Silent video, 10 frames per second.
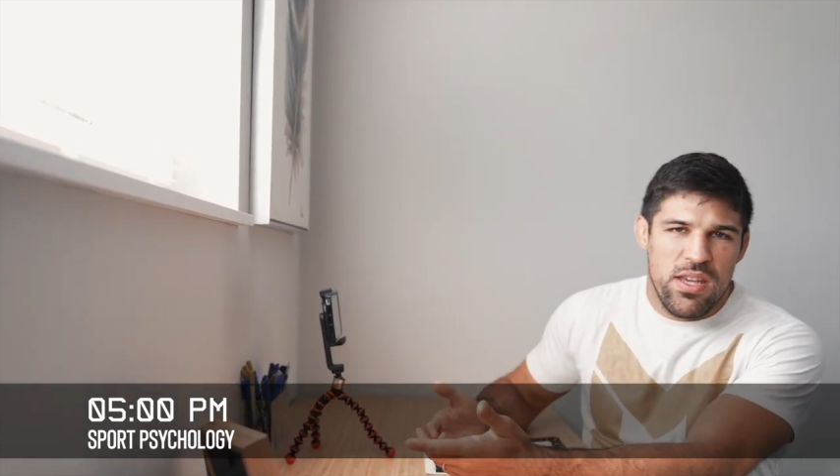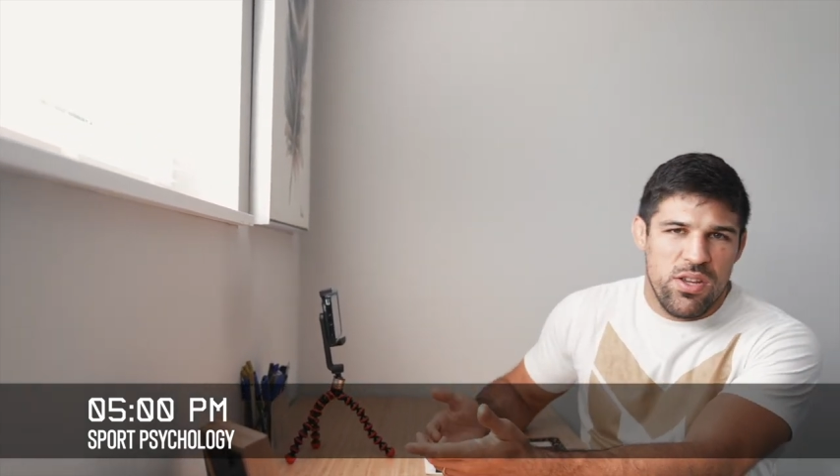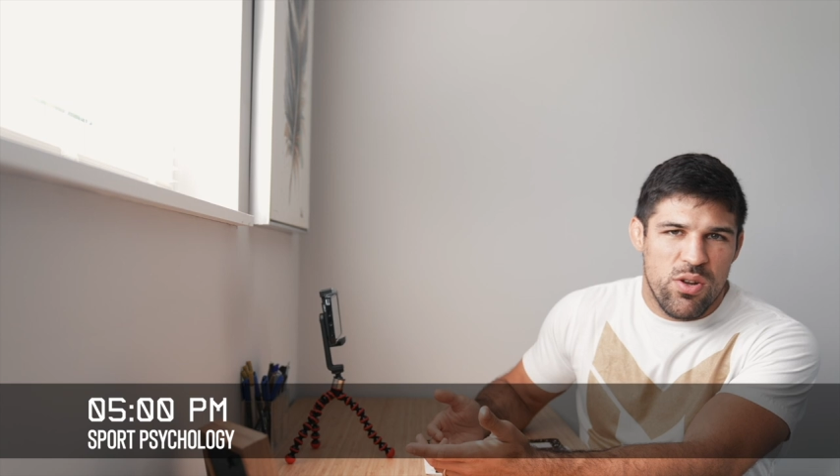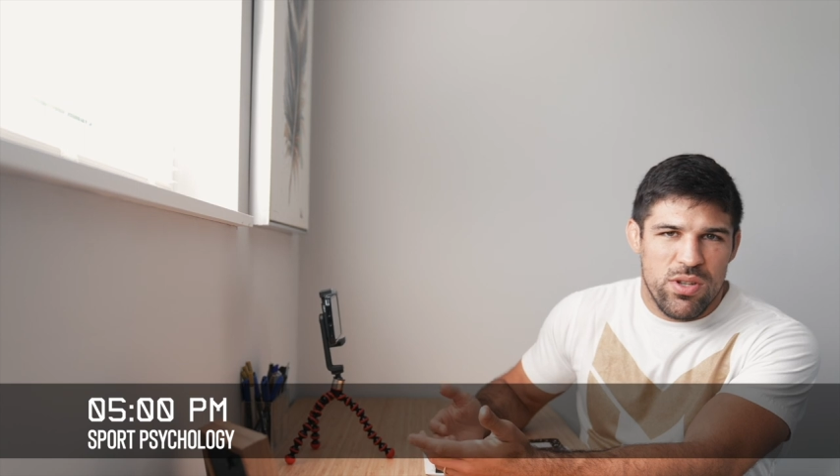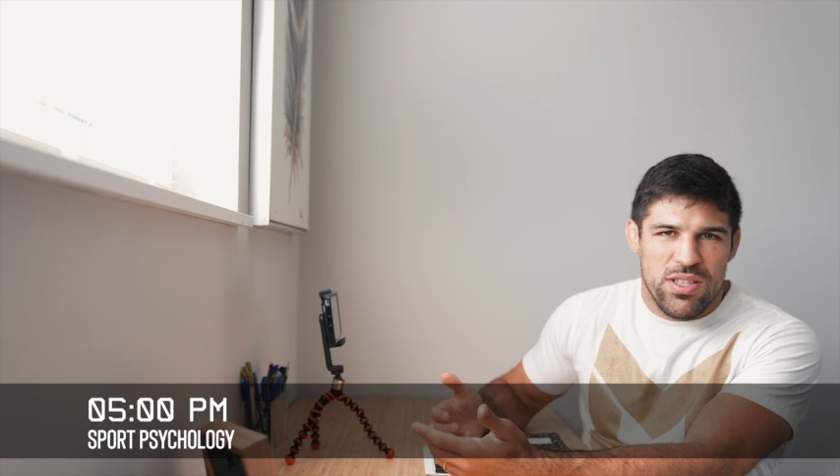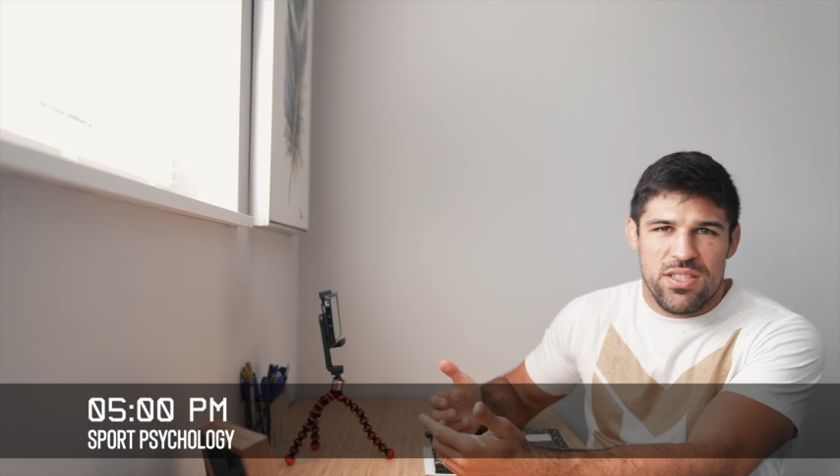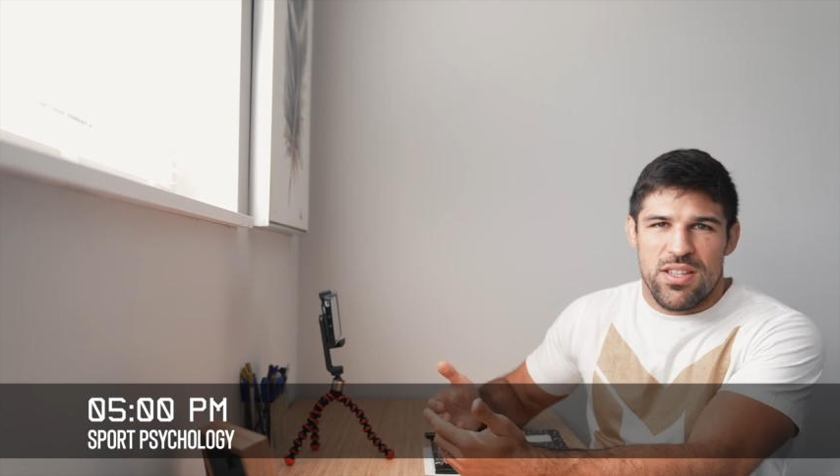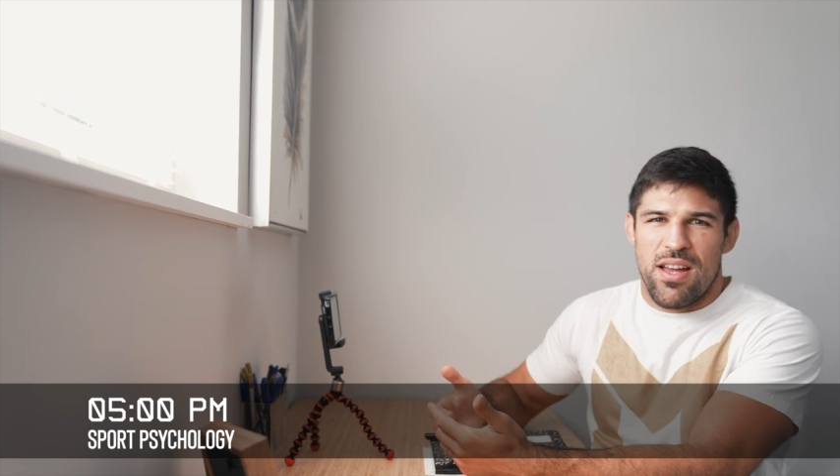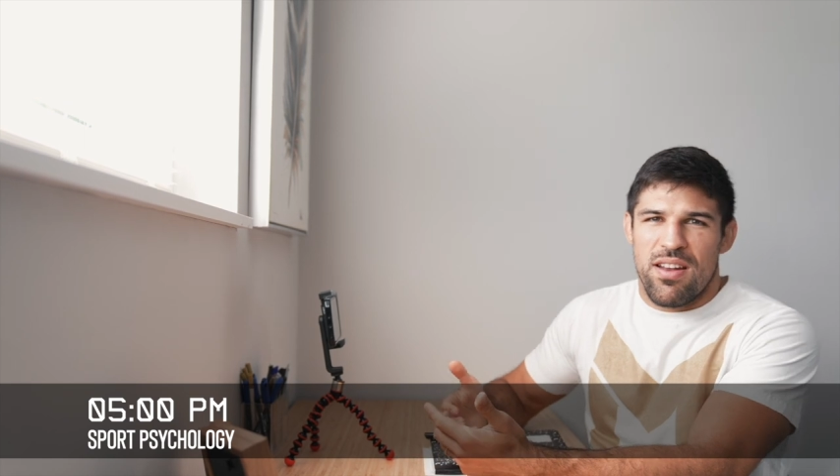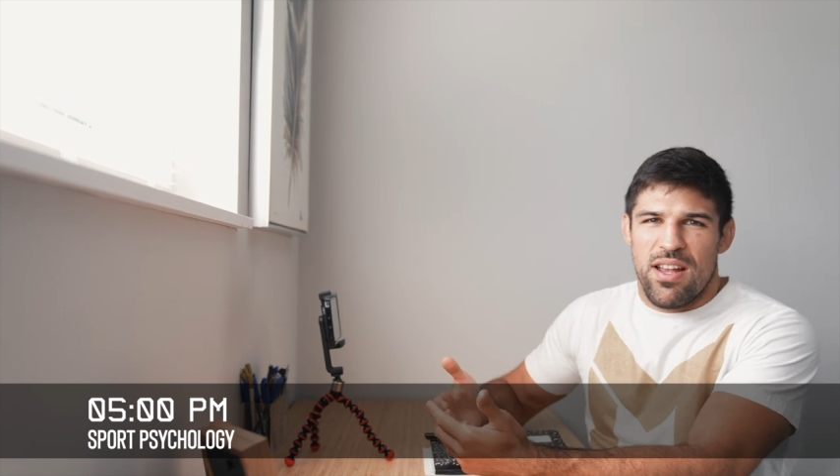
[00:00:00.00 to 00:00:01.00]
You know, this is
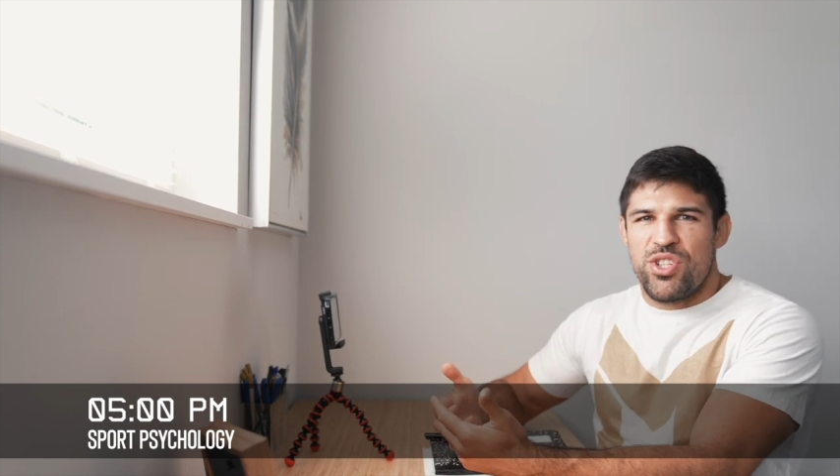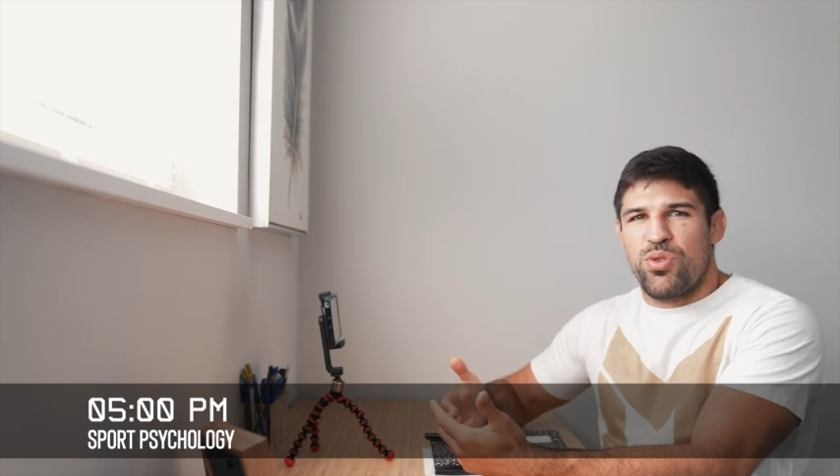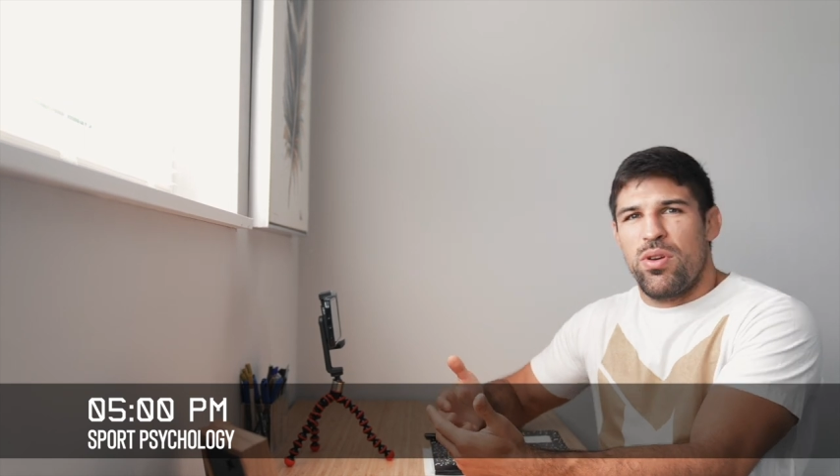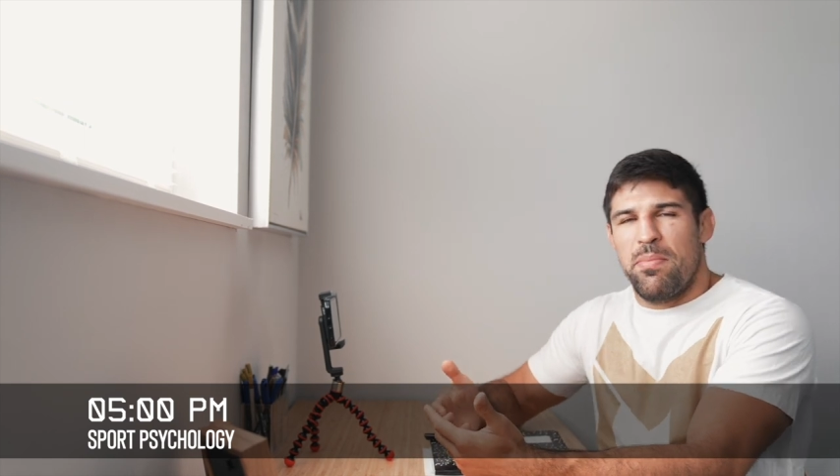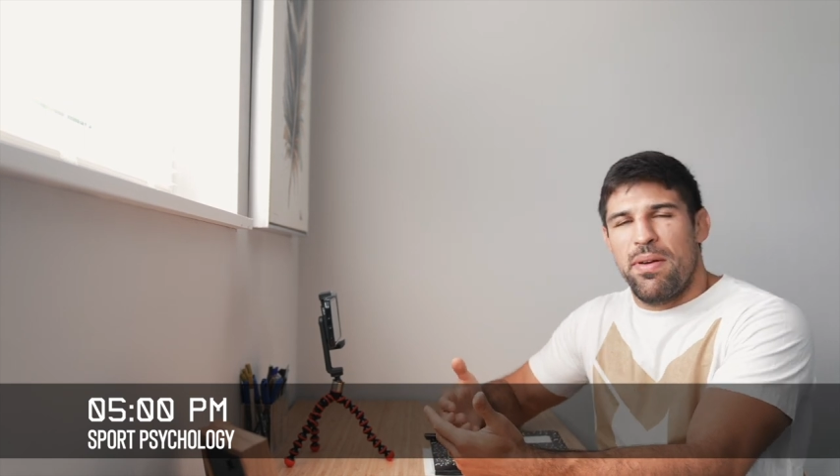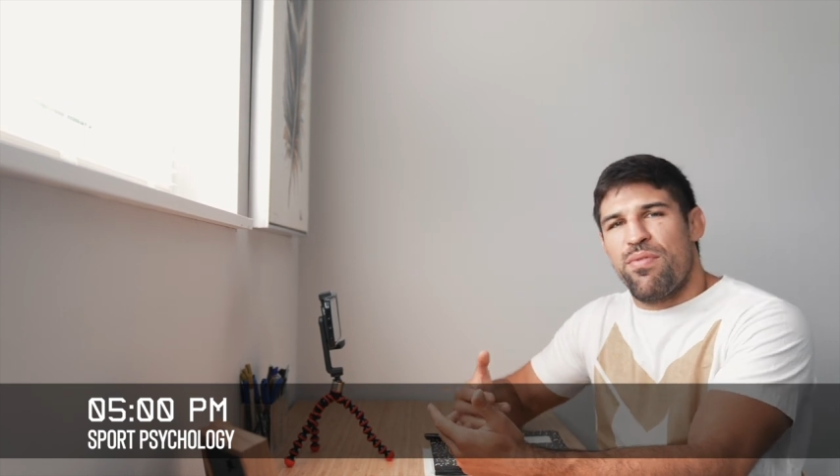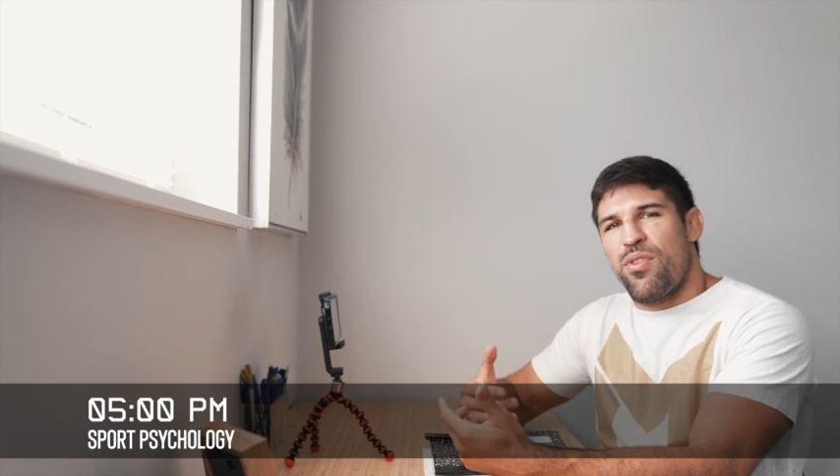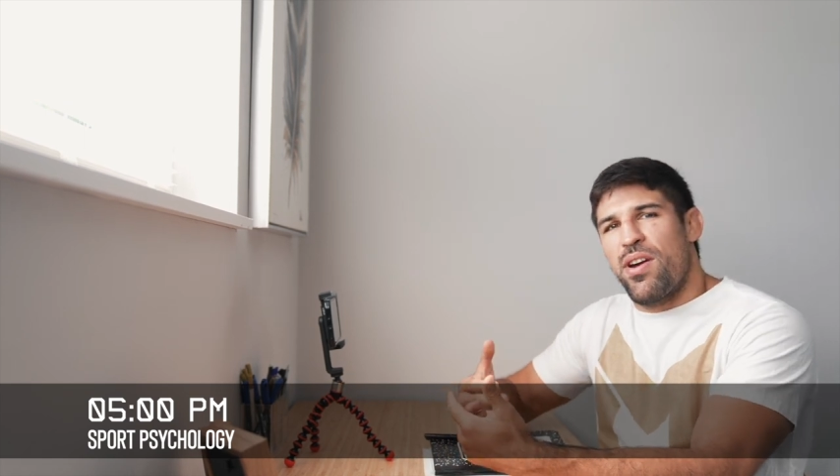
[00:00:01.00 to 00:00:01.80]
not a treatment for